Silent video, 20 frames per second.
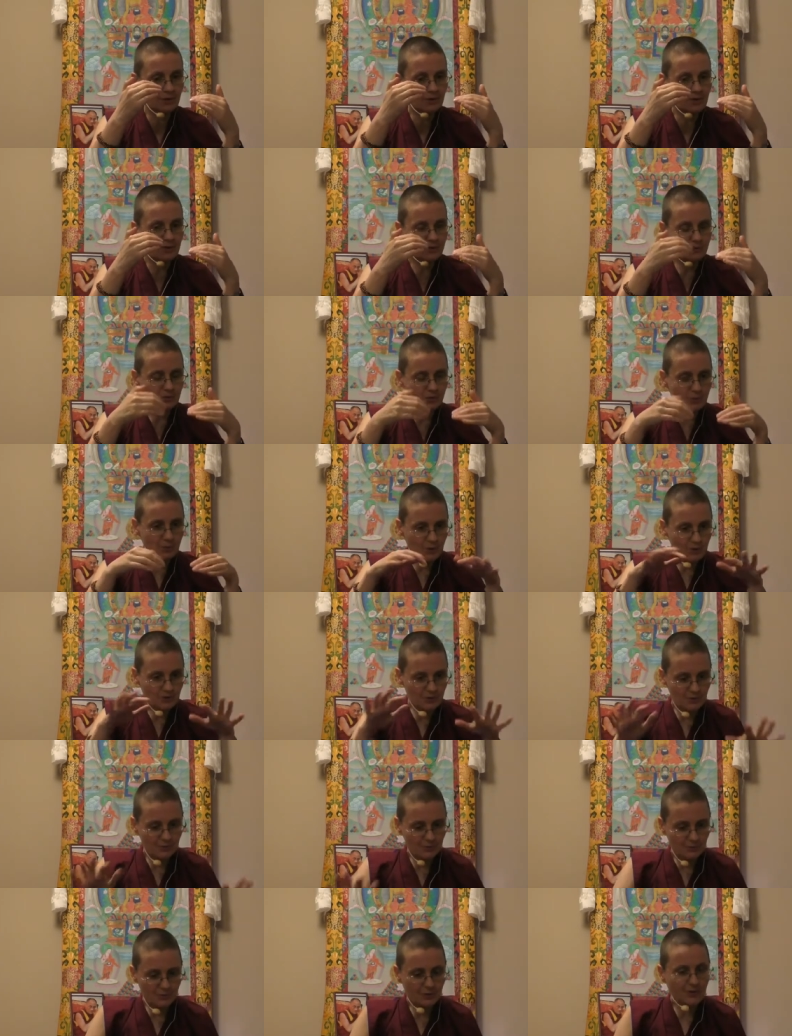is
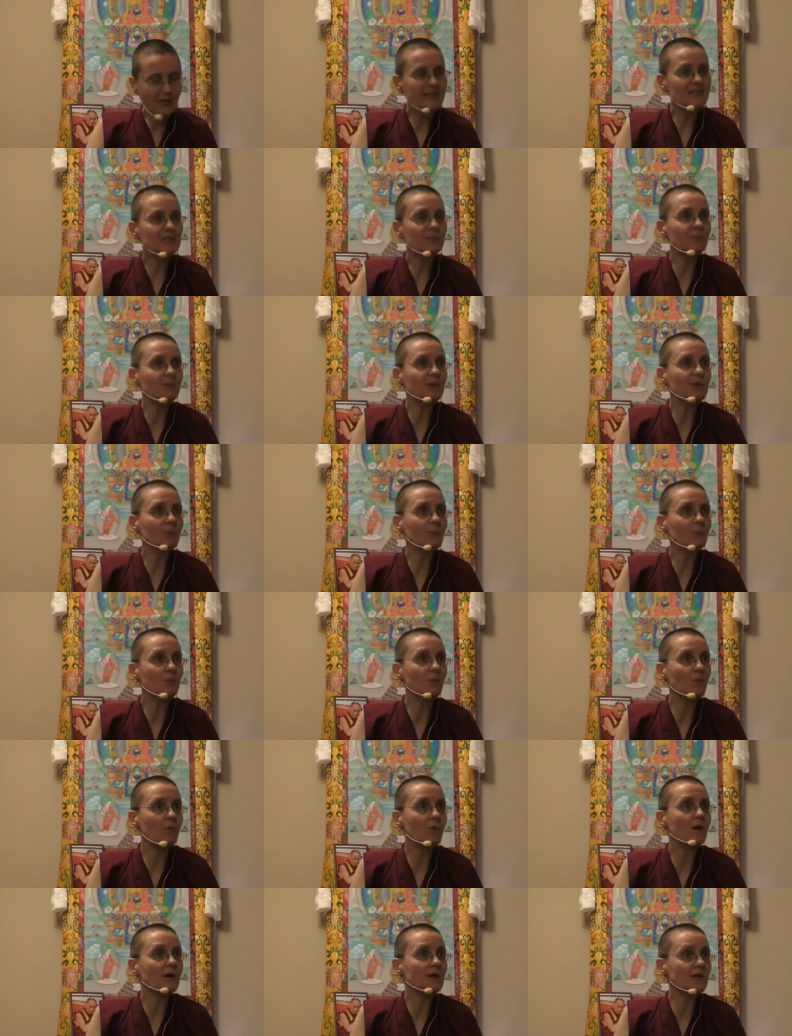responsible for us being
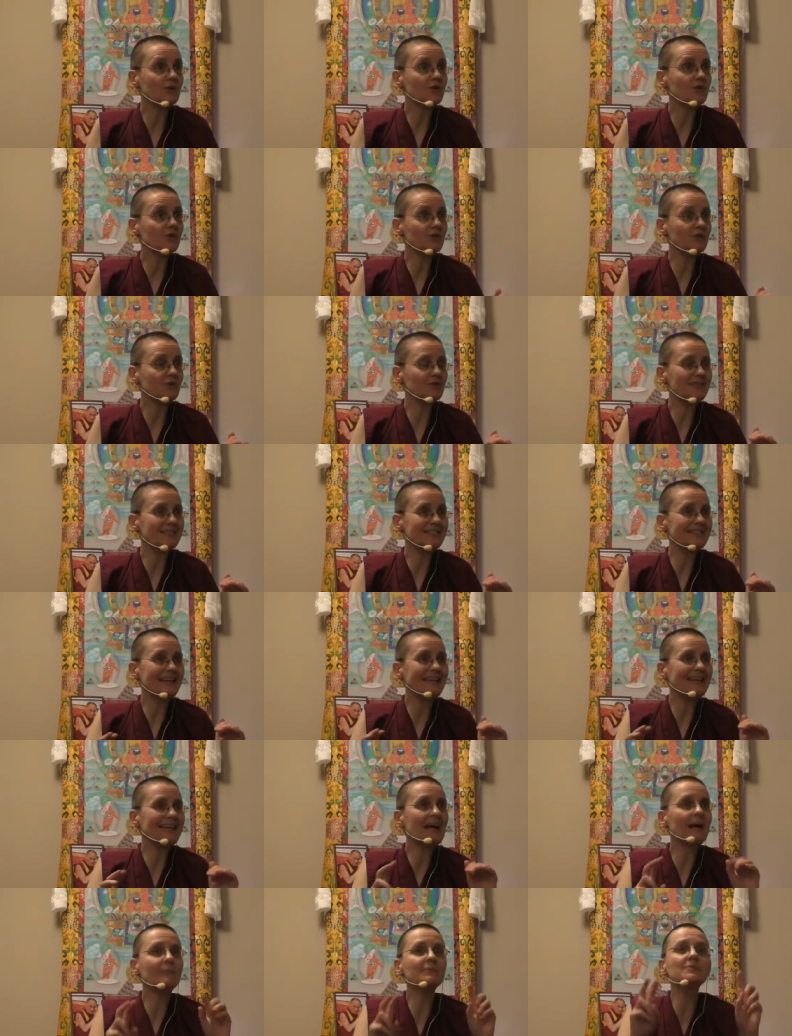born in a certain
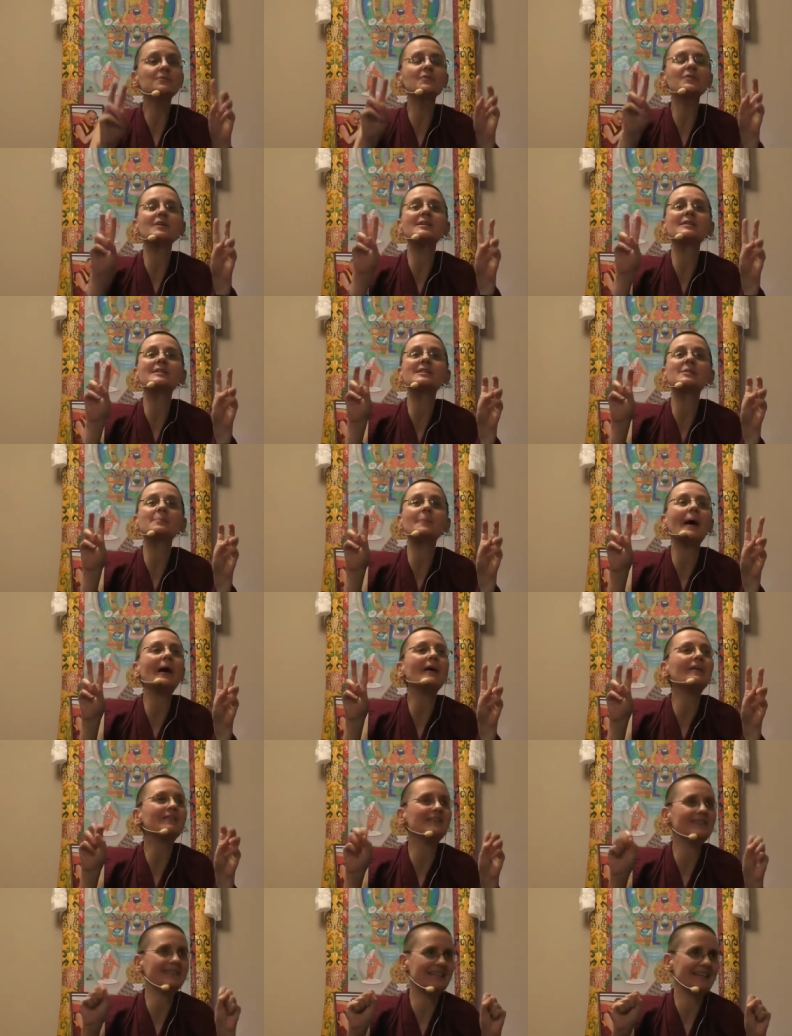state comes with an
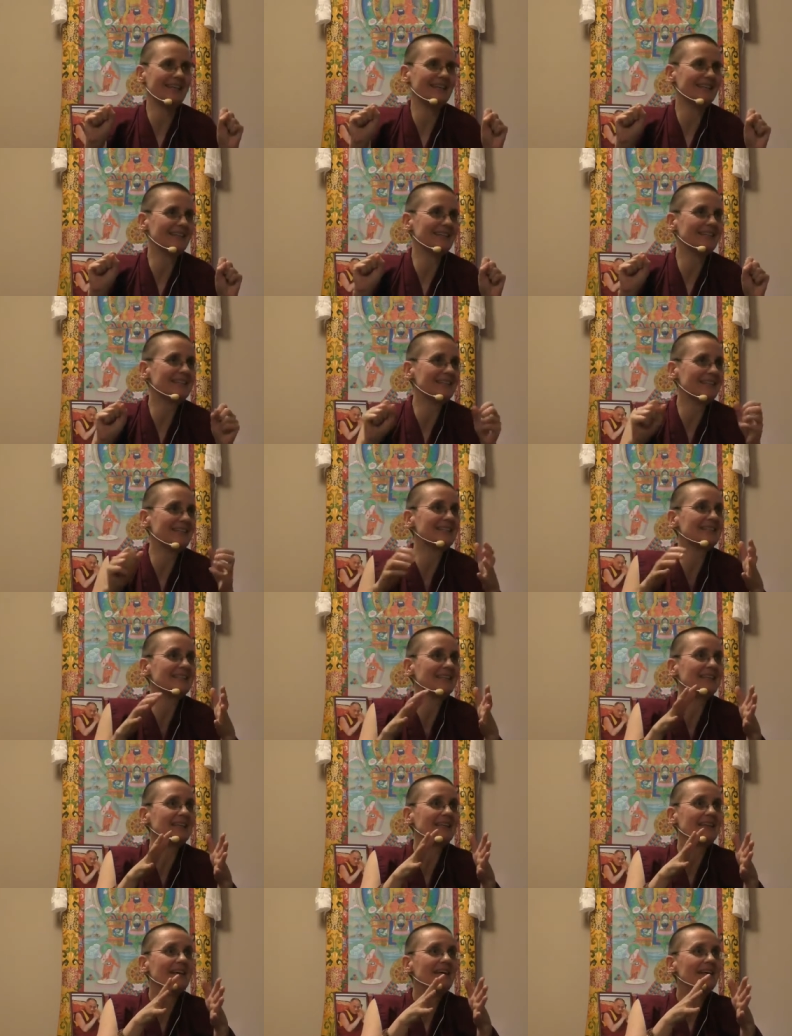expiry date in the sense
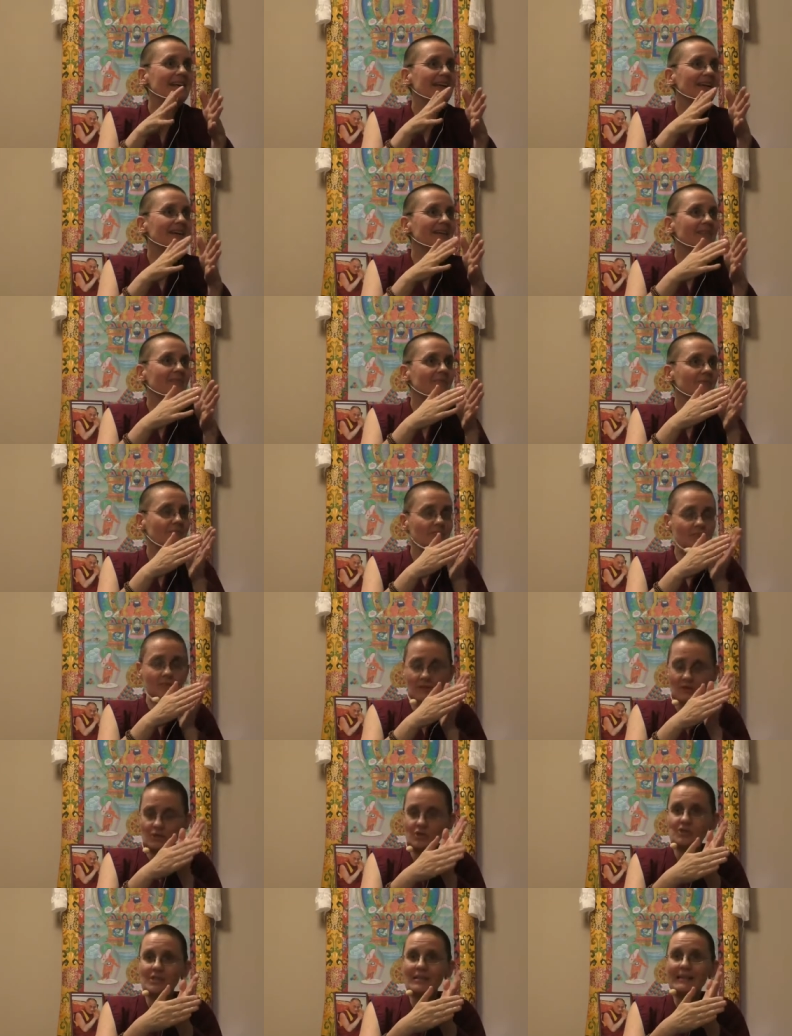that
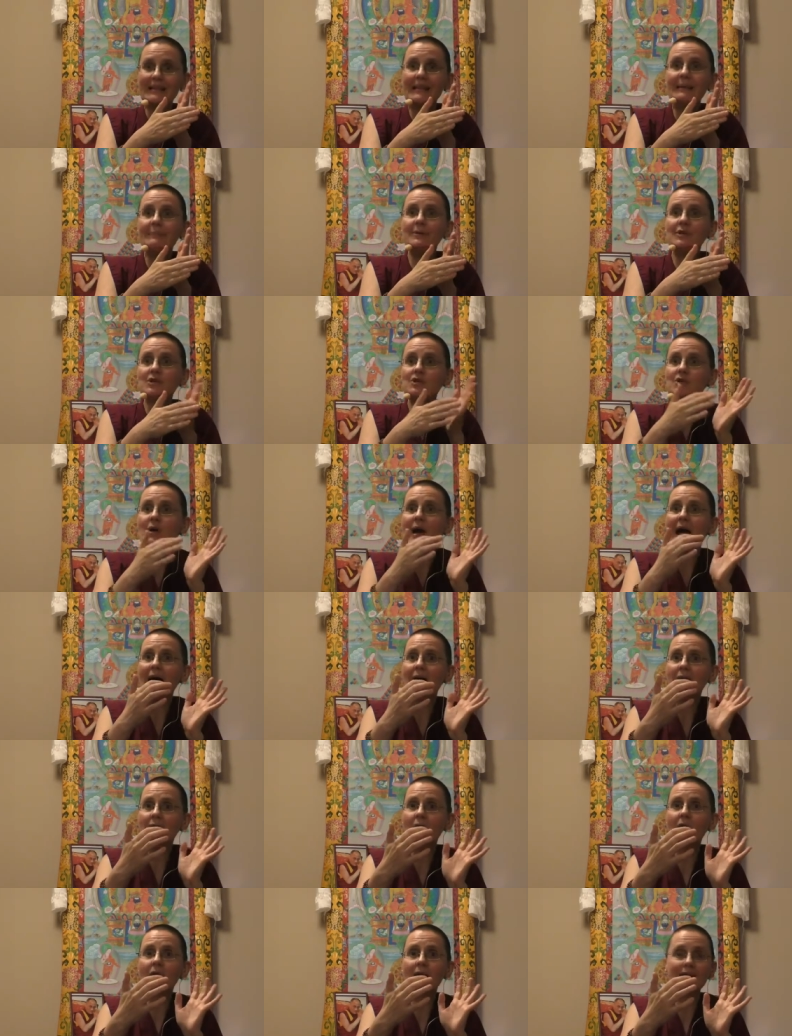there's a limit to how
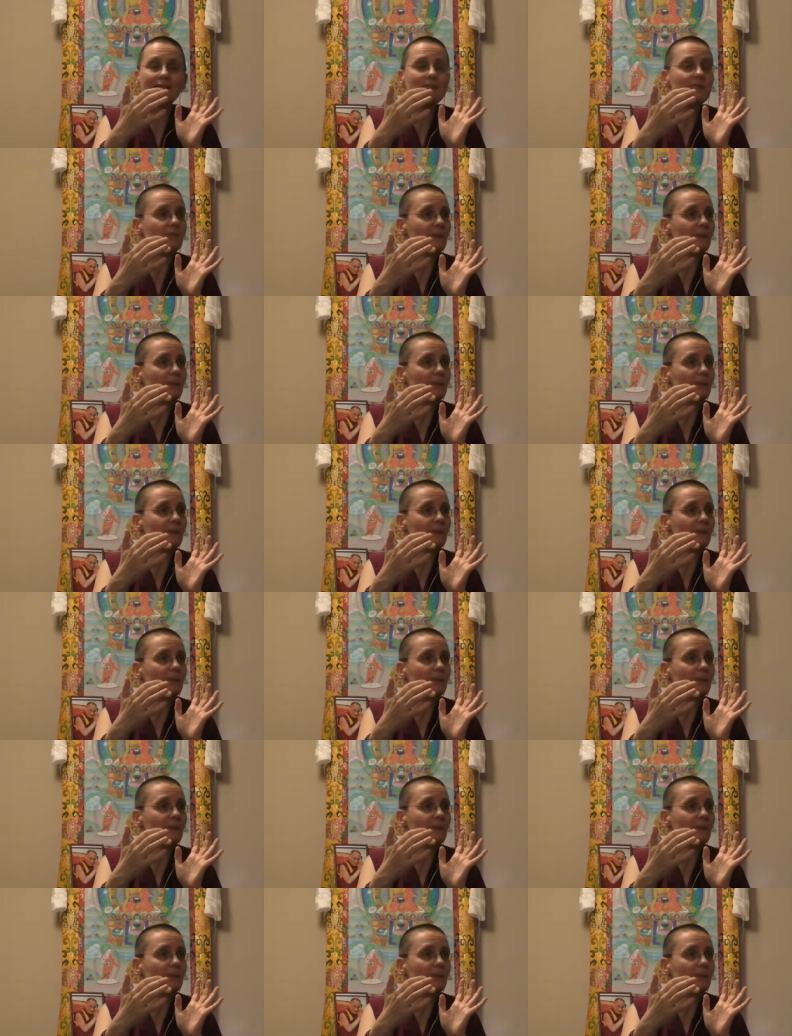long it's